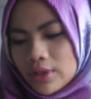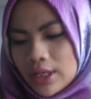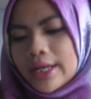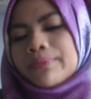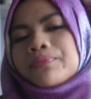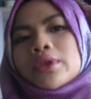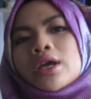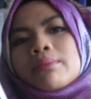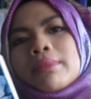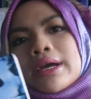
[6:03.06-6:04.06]
the
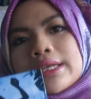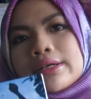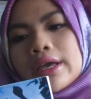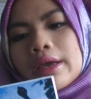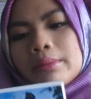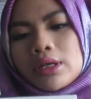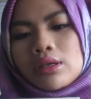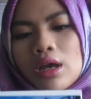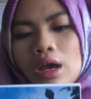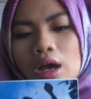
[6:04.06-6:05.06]
Lane by Neil Gaiman.
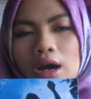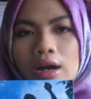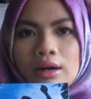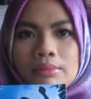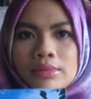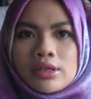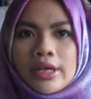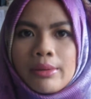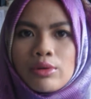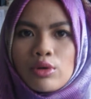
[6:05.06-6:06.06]
Neil
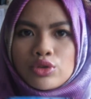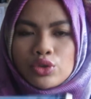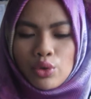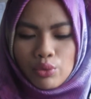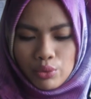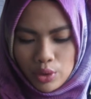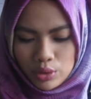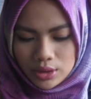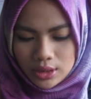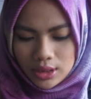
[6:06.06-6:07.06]
Gaiman also
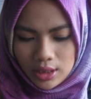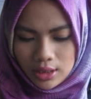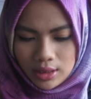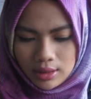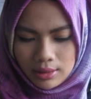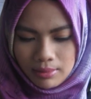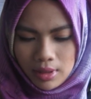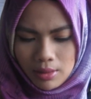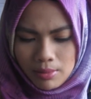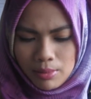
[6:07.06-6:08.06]
wrote
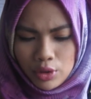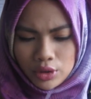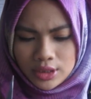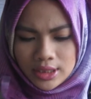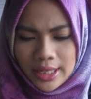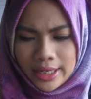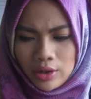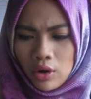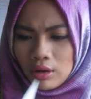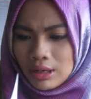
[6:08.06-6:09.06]
books like
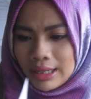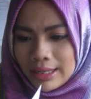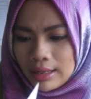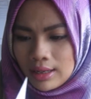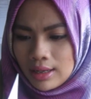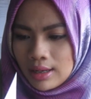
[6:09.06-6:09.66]
Coraline.